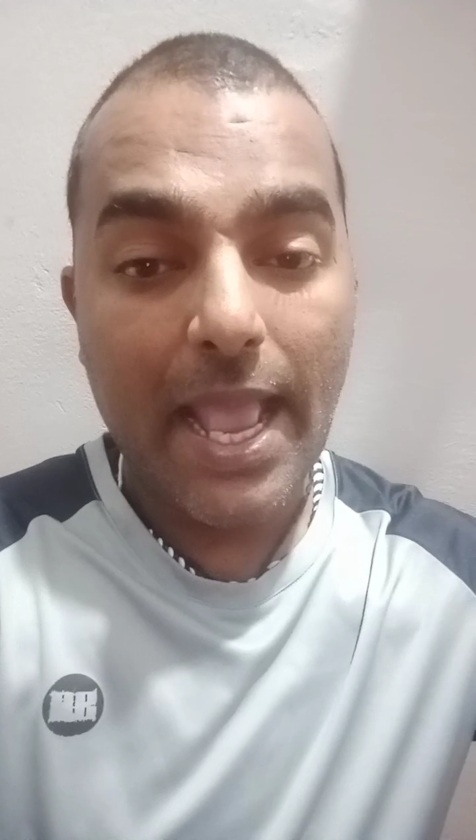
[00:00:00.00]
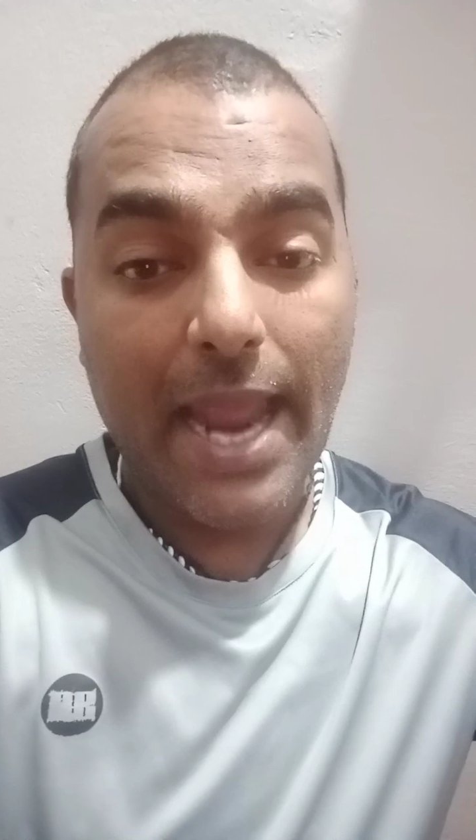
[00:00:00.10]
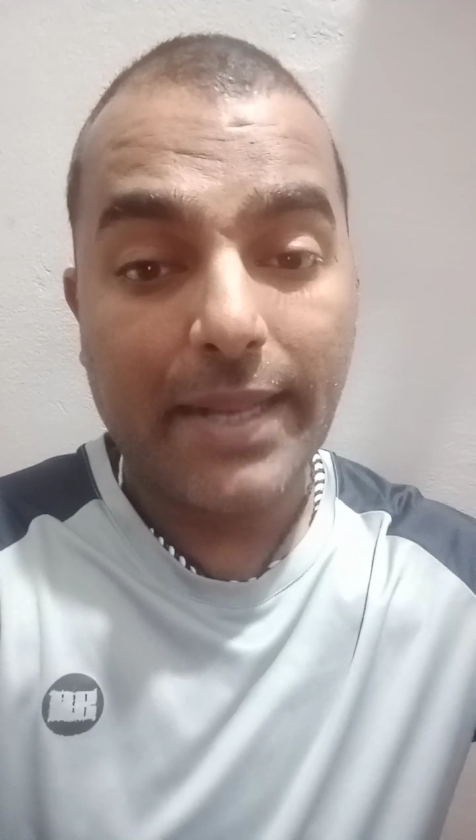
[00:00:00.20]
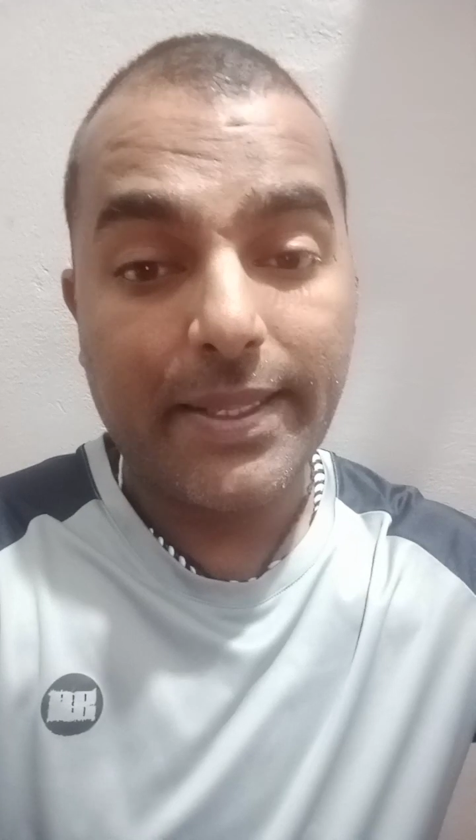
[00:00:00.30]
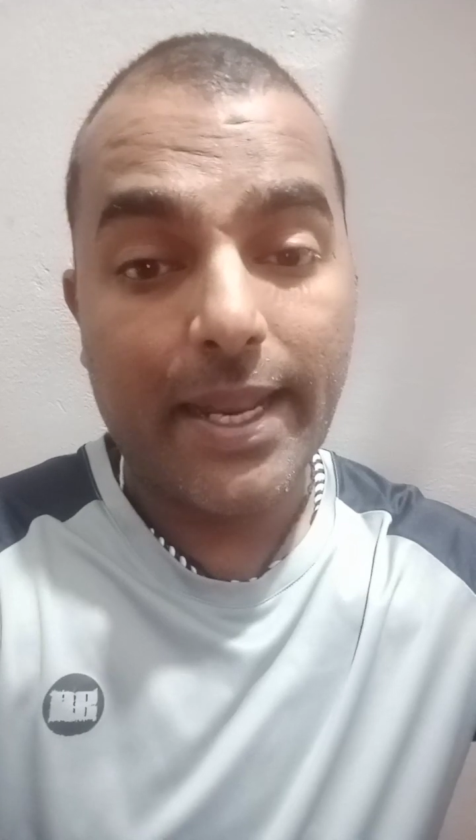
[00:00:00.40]

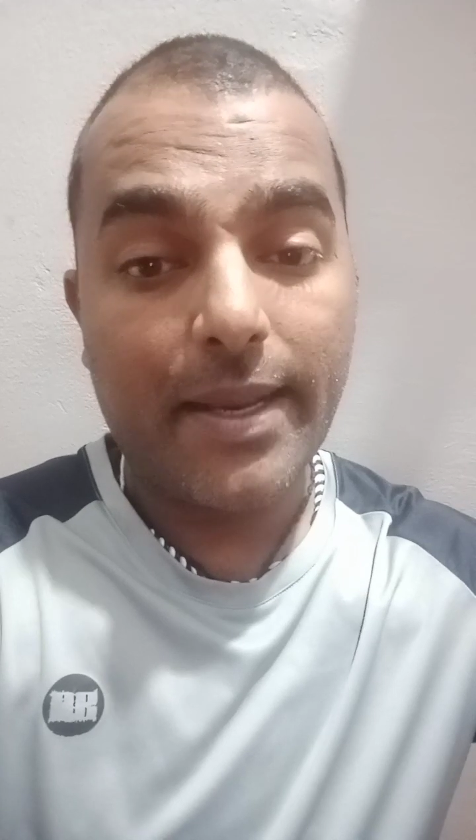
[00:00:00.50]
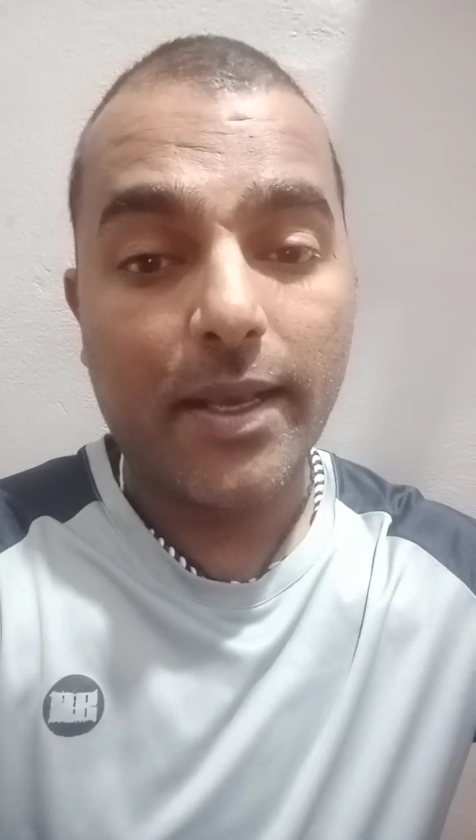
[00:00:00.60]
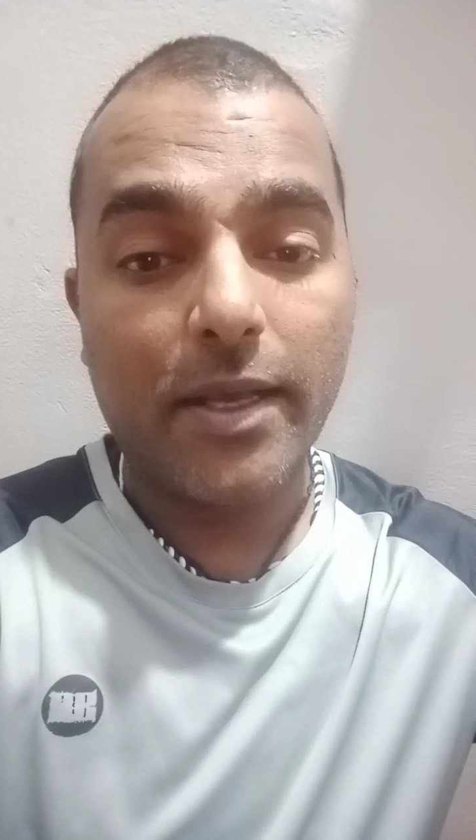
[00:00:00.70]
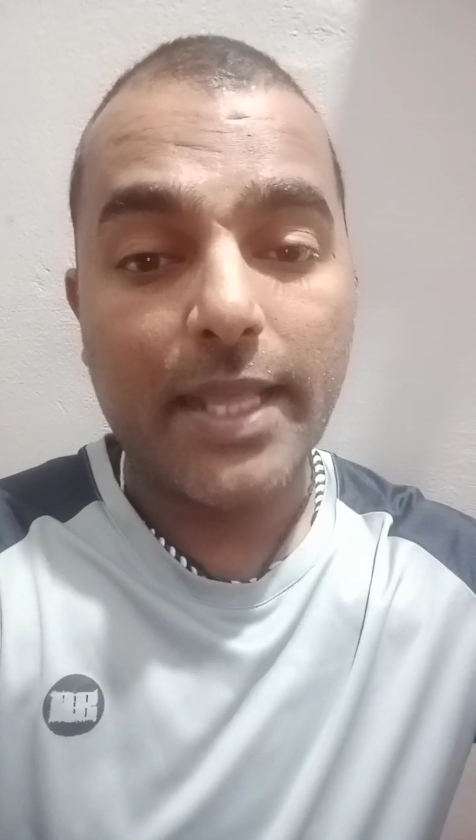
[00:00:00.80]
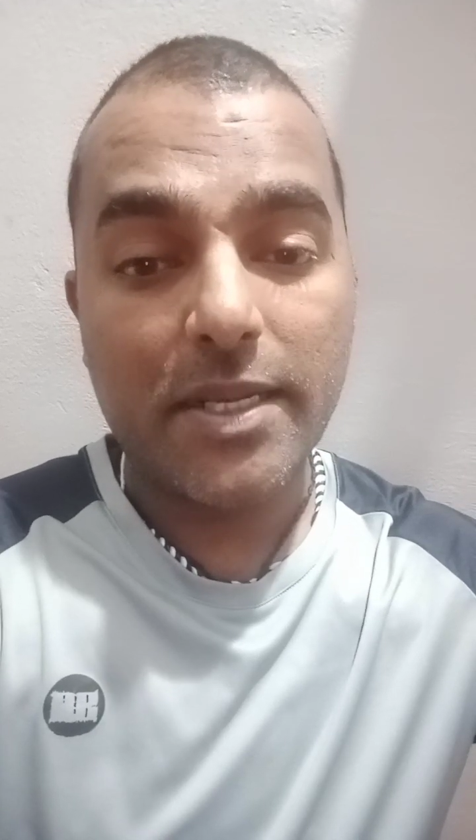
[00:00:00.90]
And then
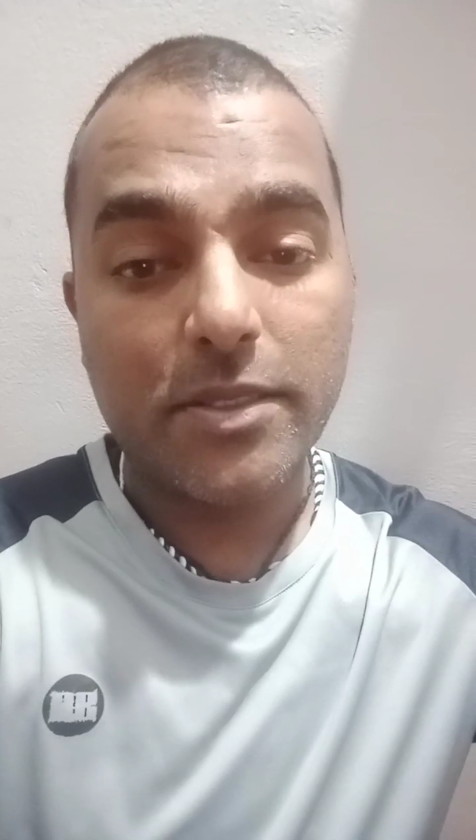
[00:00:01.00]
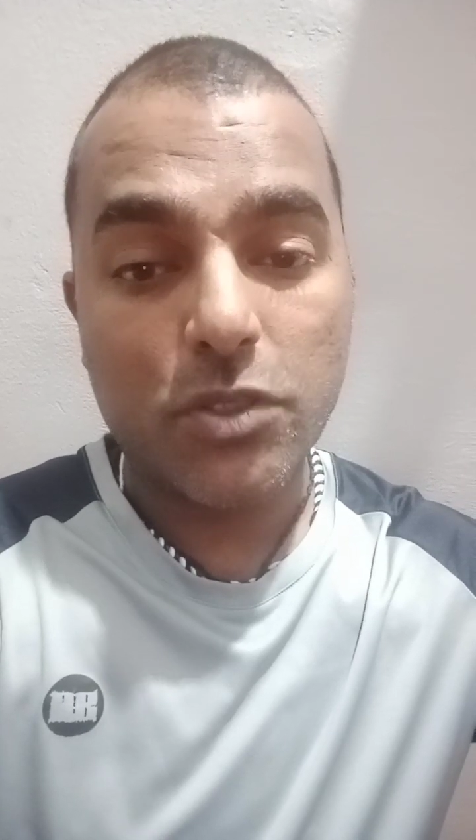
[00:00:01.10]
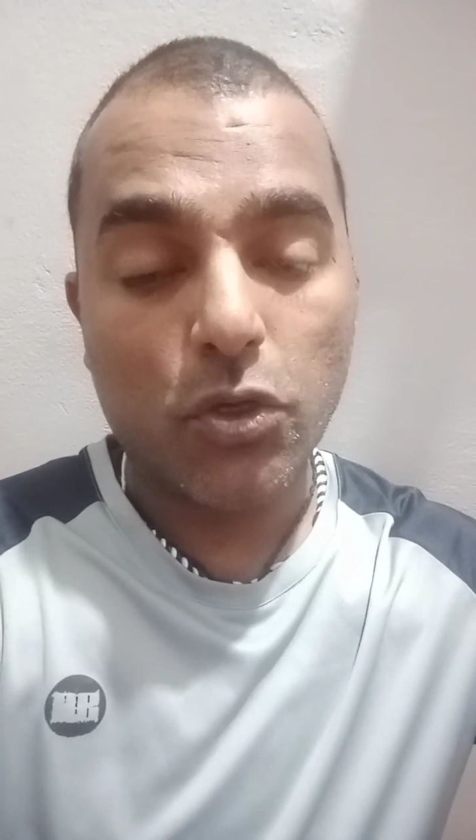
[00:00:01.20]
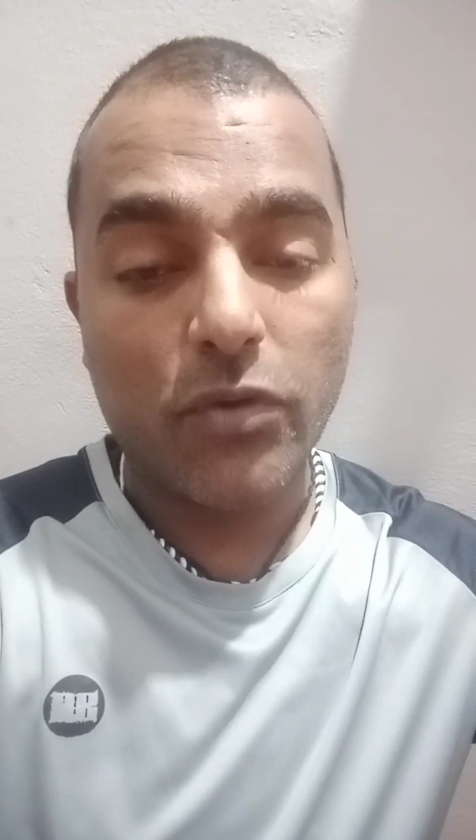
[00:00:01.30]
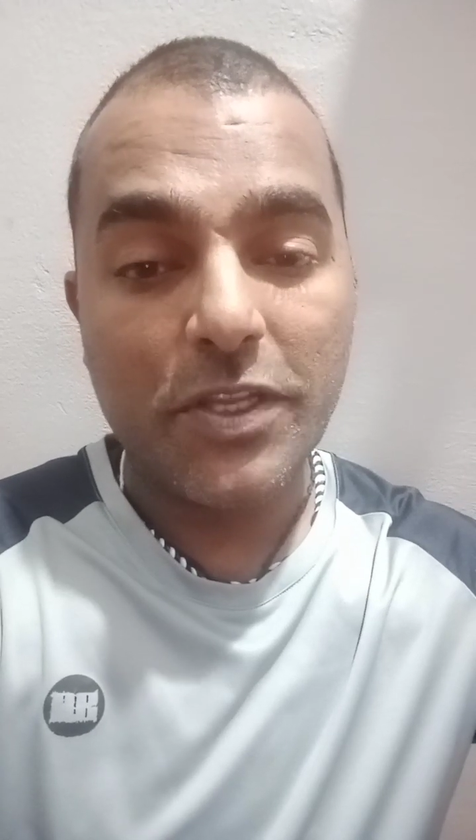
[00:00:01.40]

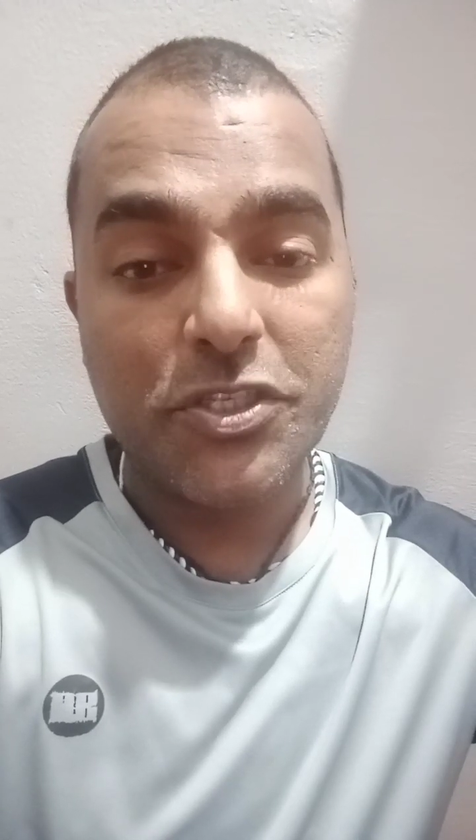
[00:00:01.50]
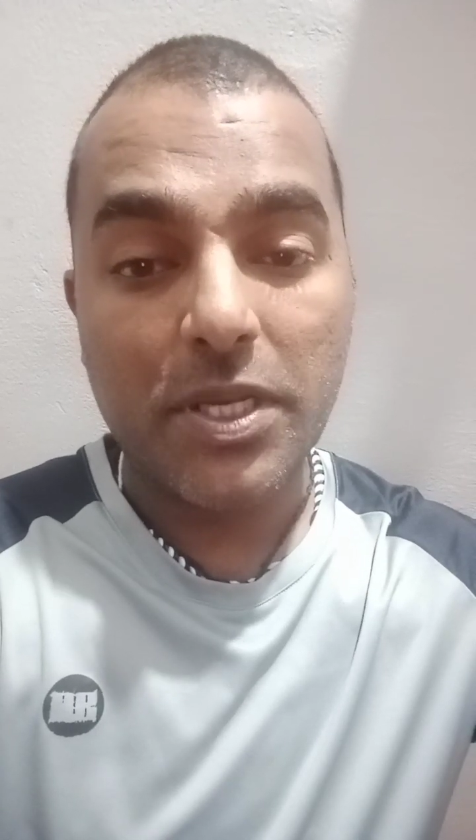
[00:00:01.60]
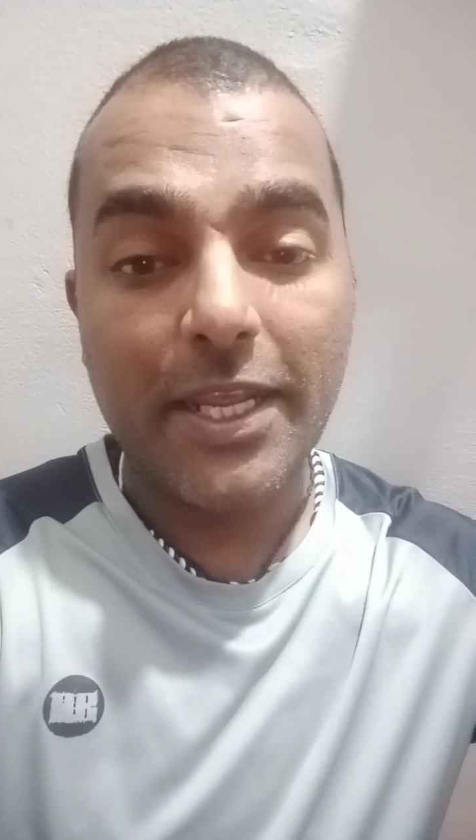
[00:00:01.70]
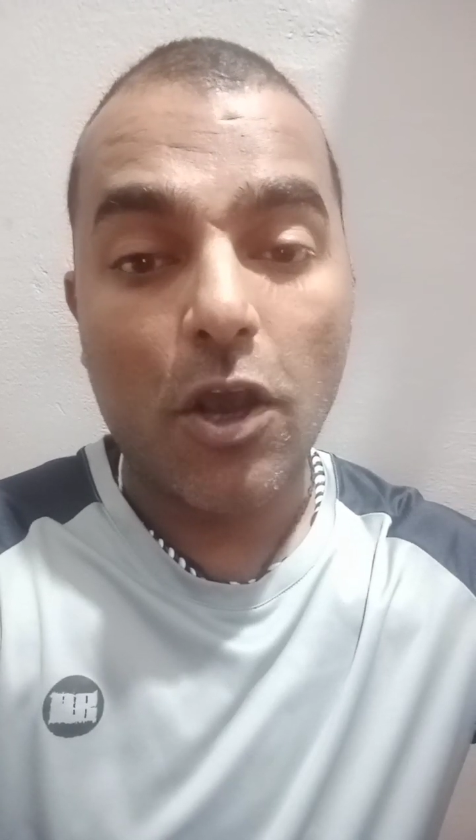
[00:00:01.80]
eventually